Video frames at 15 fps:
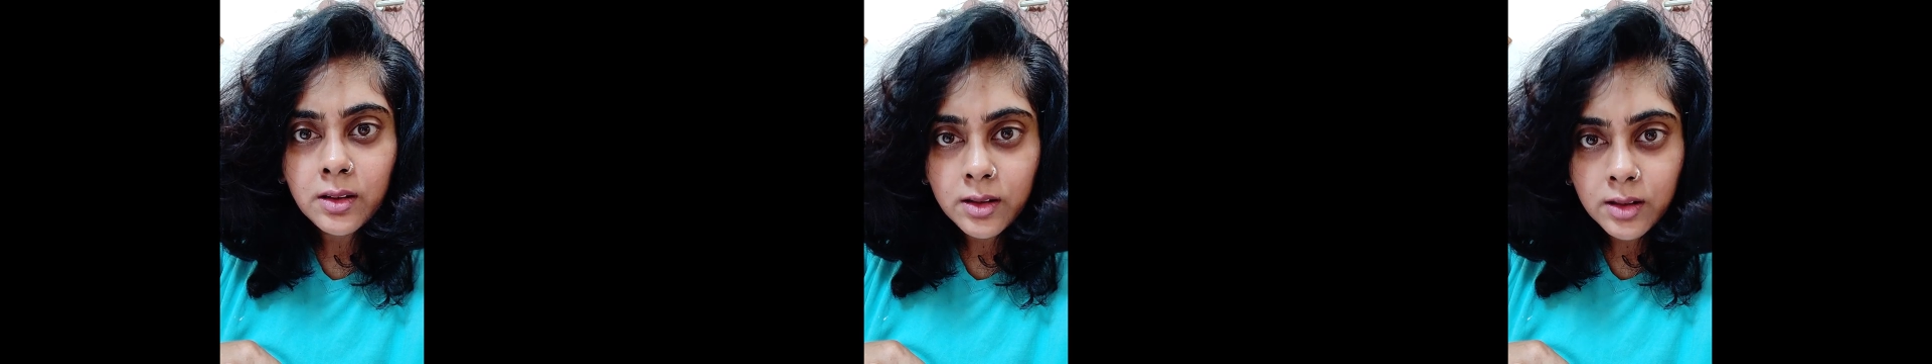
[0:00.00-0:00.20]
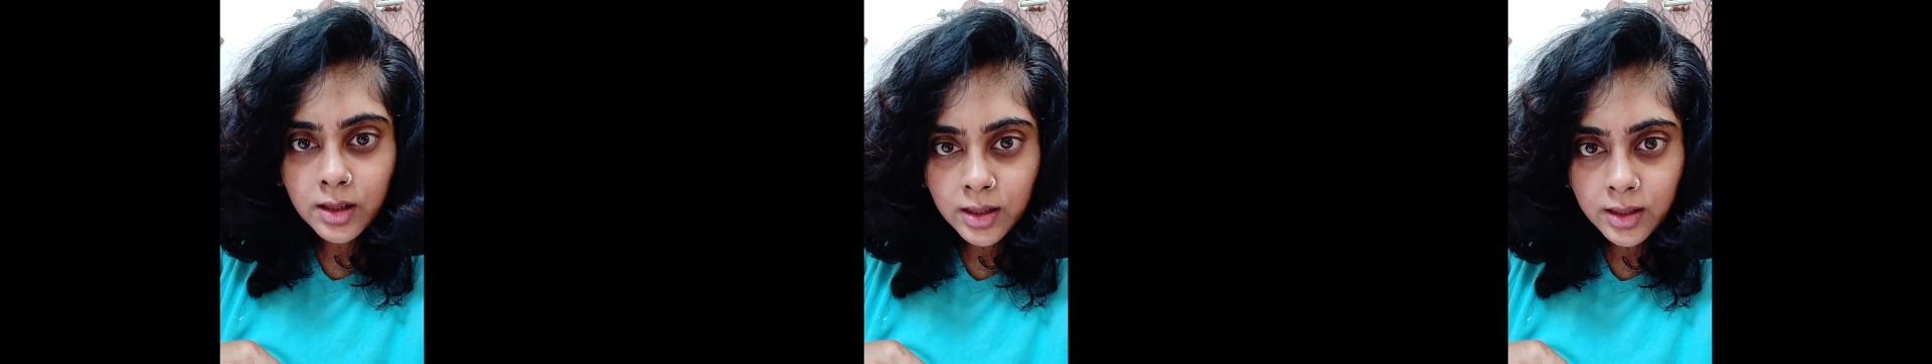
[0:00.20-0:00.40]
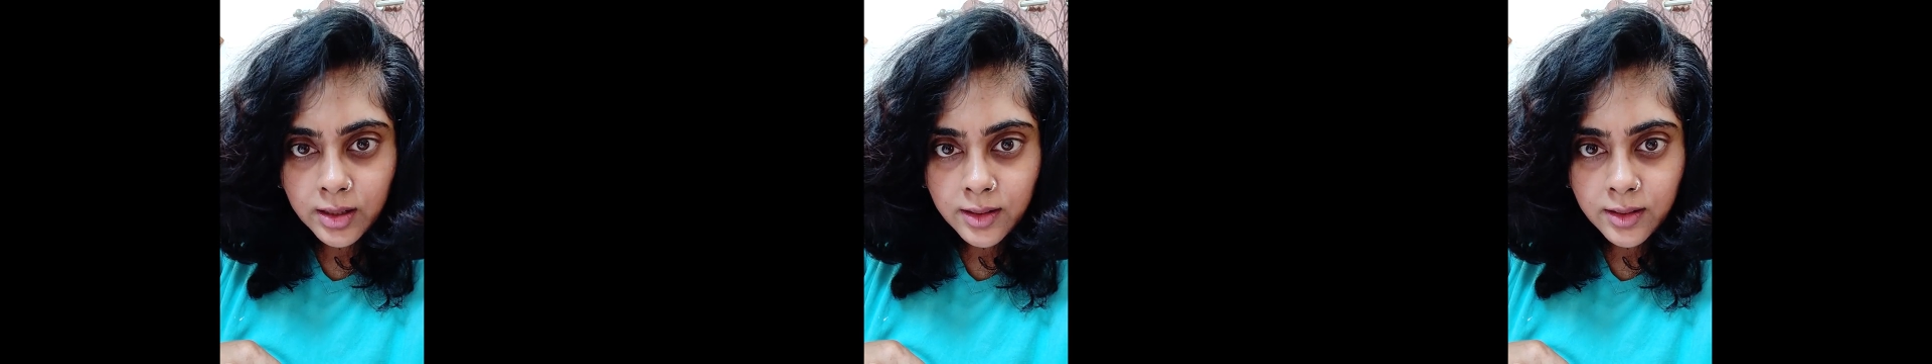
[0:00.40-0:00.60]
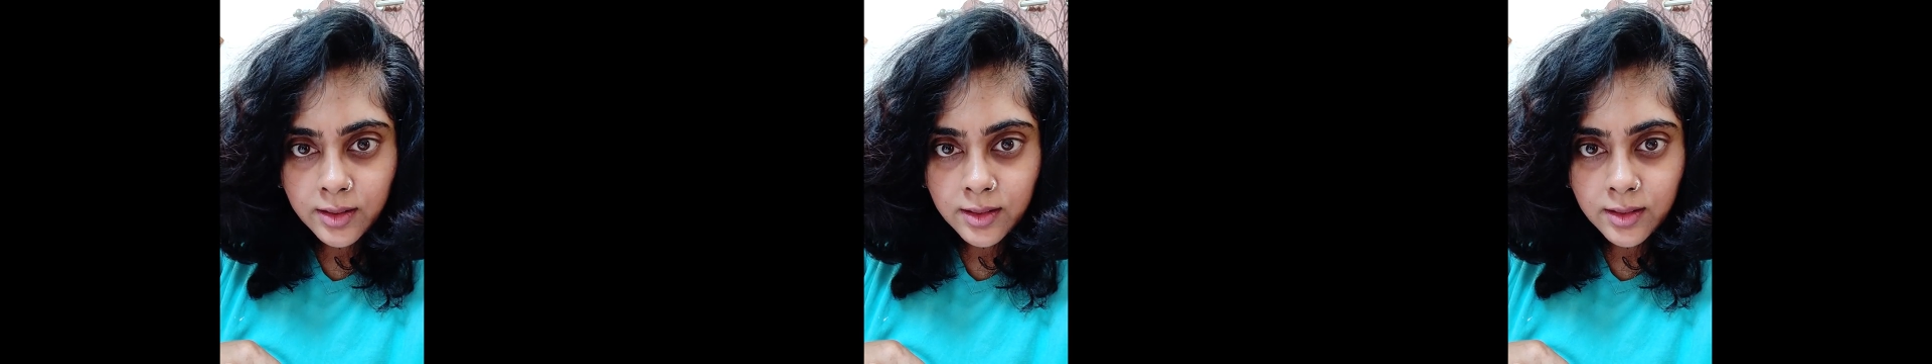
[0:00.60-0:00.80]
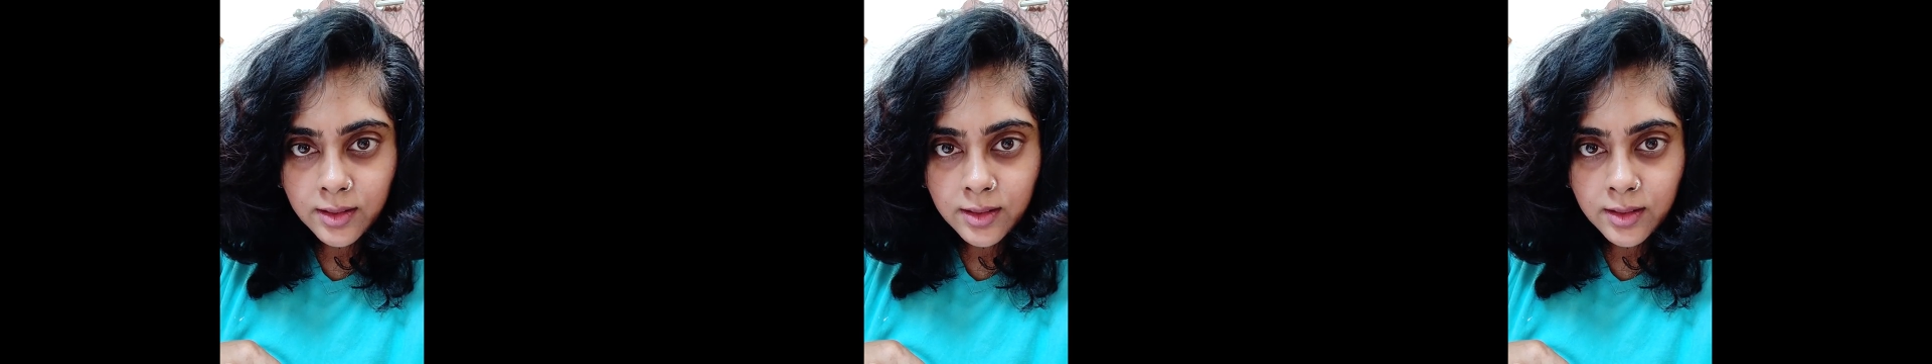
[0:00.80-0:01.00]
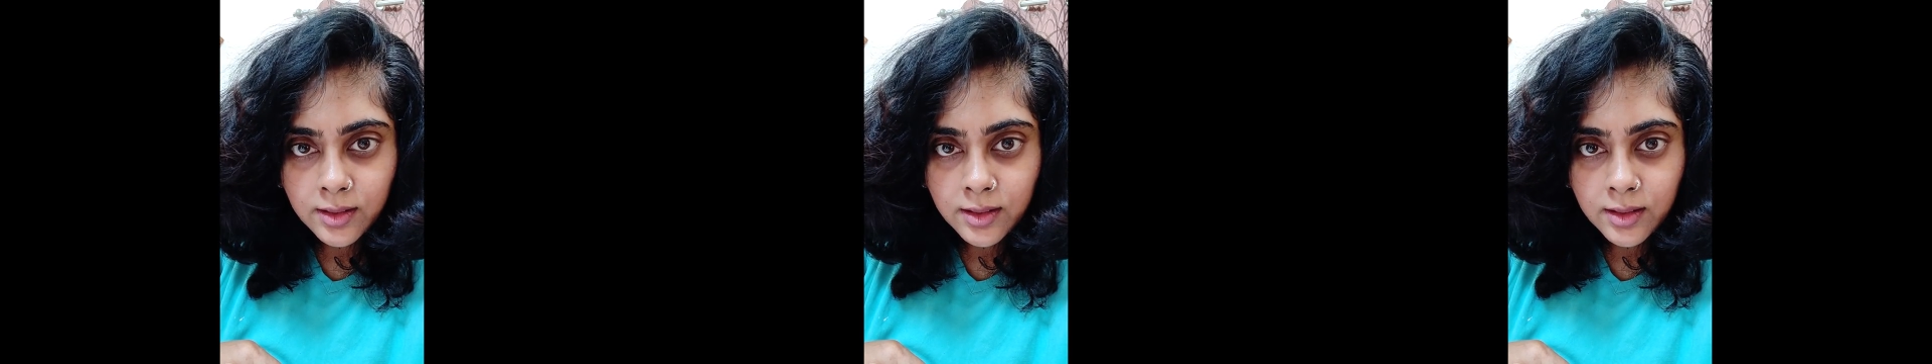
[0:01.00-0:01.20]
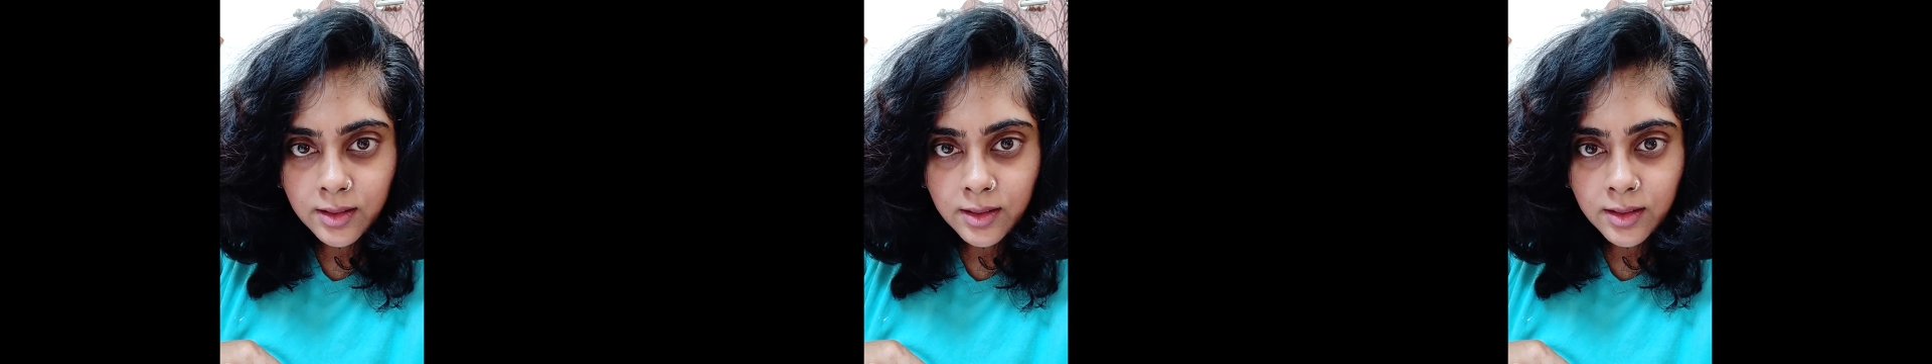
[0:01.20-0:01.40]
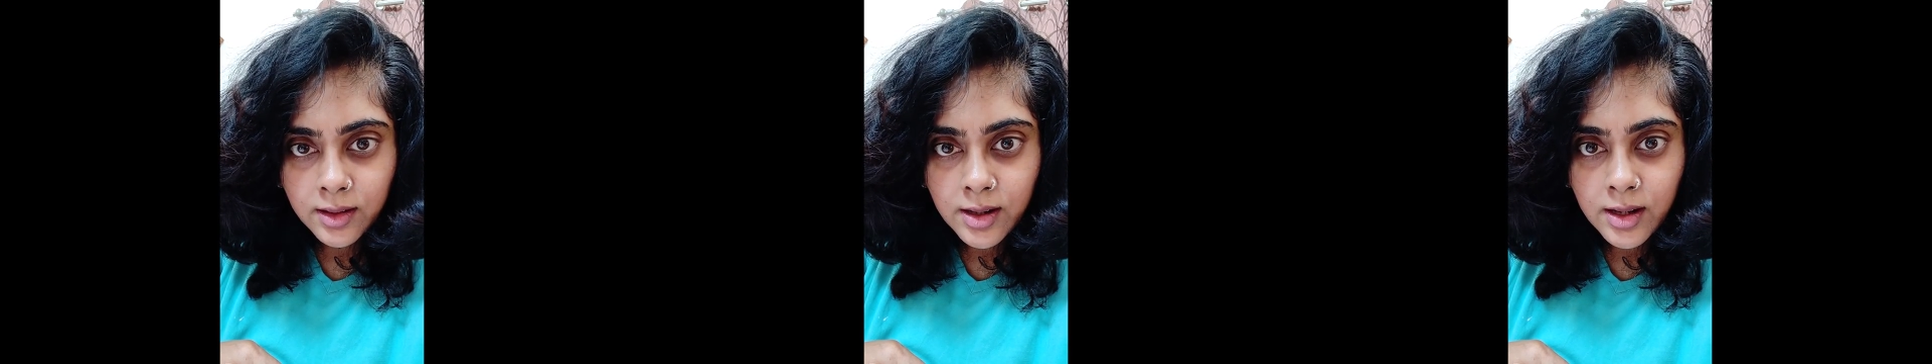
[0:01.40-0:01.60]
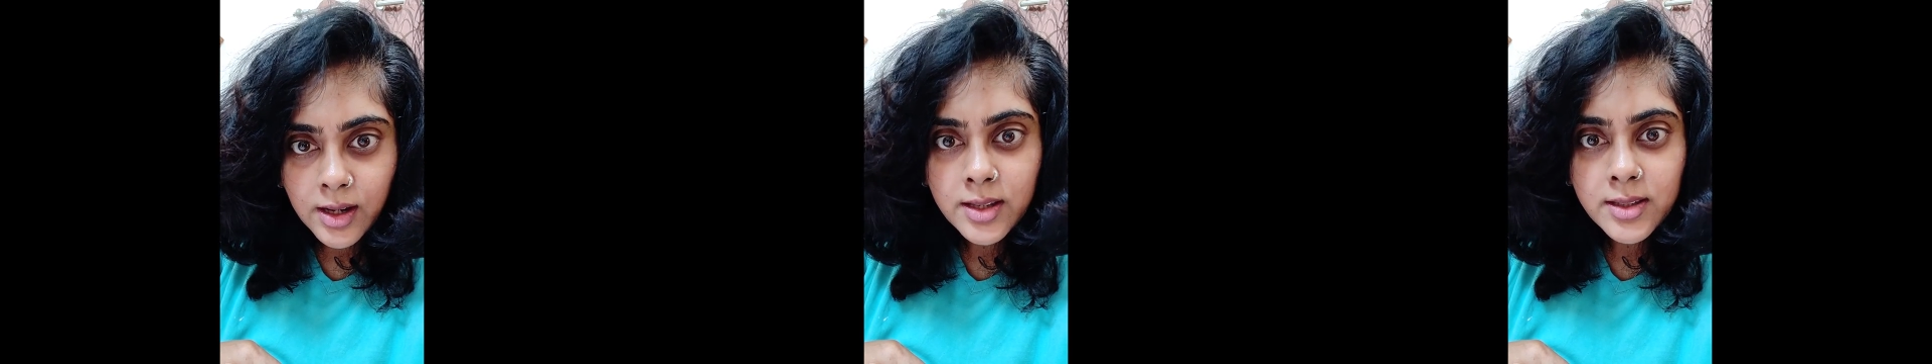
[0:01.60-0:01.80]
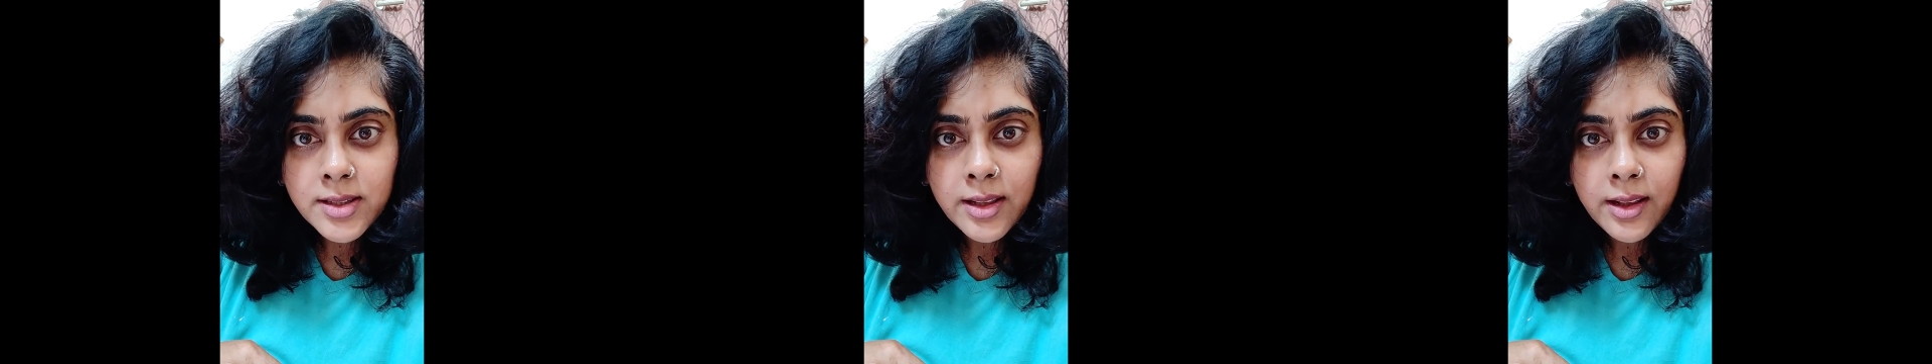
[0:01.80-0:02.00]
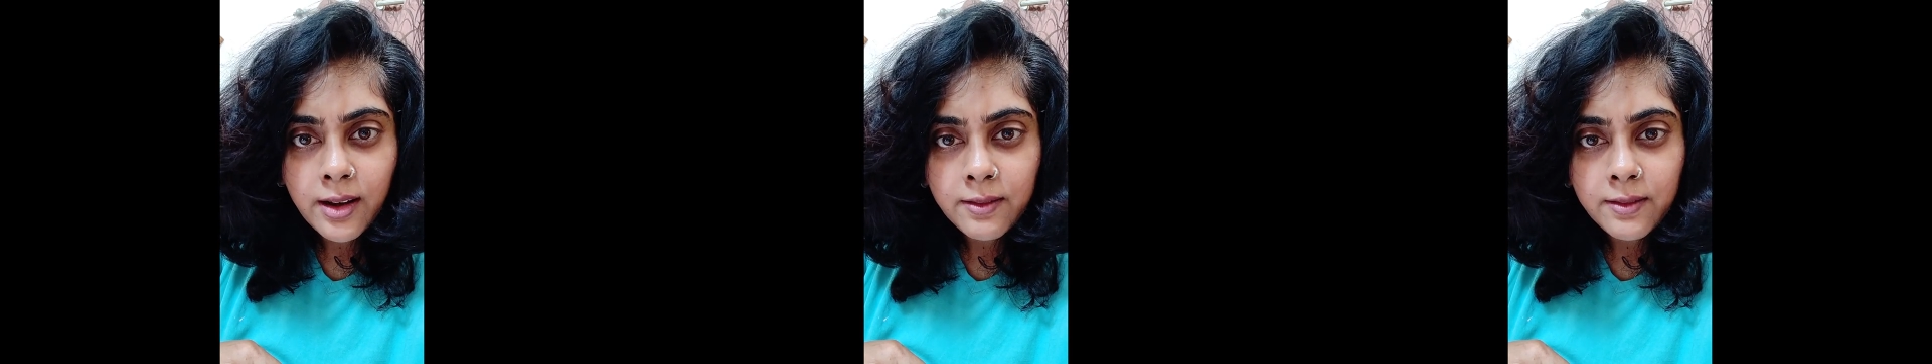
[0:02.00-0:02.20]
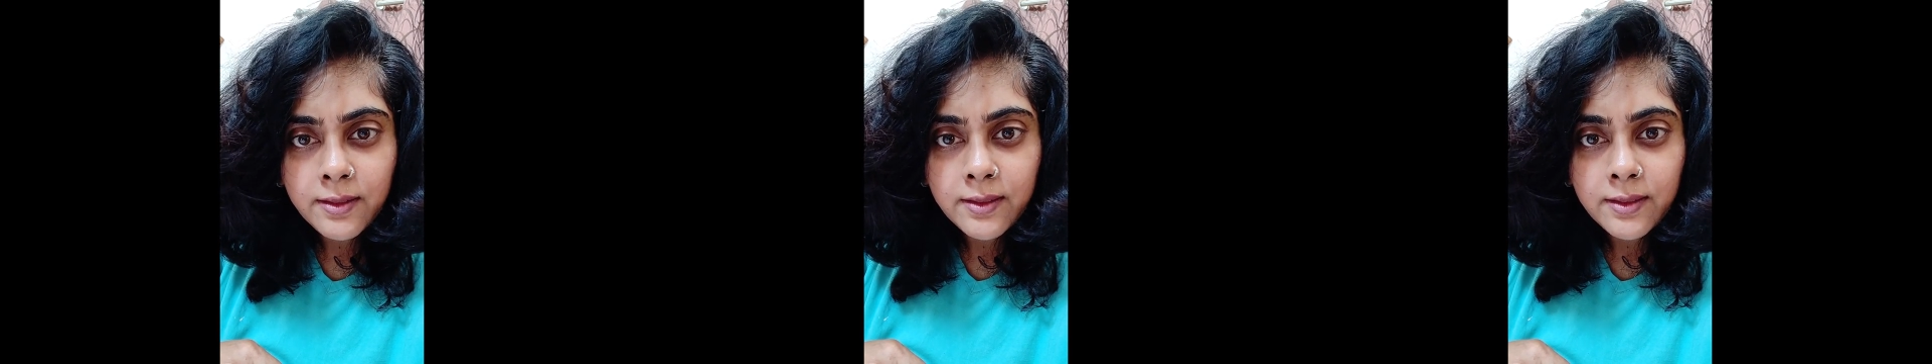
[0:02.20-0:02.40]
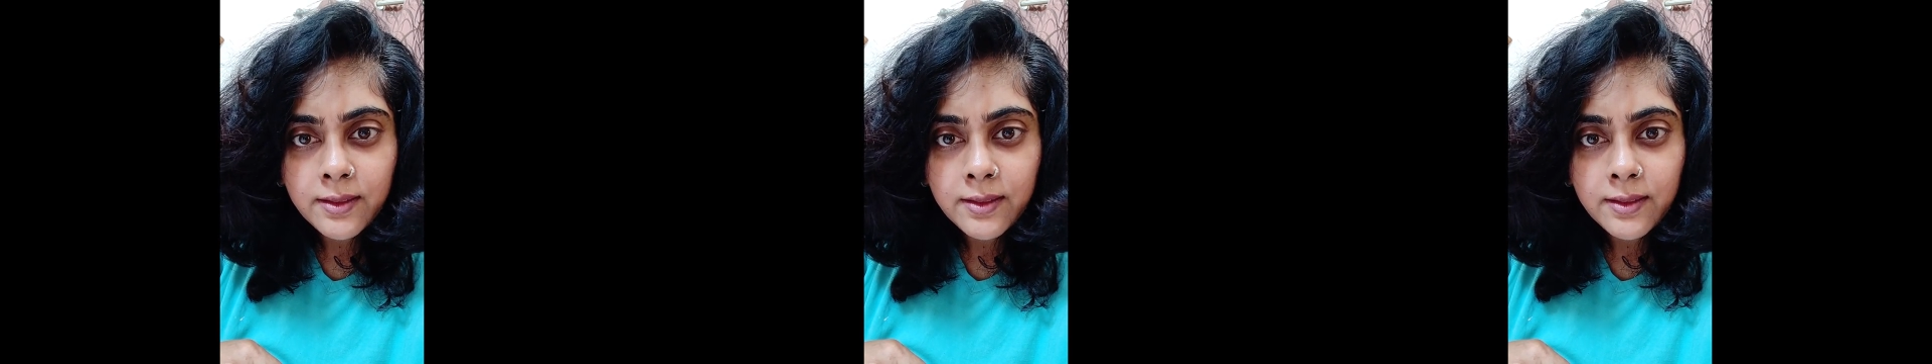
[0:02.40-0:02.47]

Really, is love